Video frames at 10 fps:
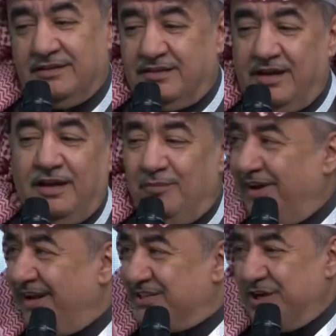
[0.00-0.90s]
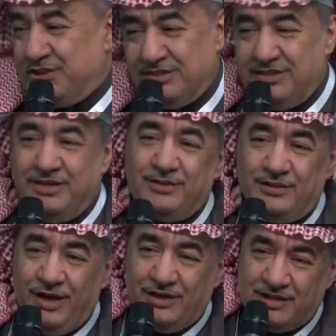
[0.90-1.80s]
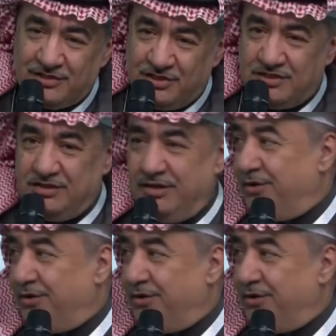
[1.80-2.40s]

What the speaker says: If we met 150 years ago,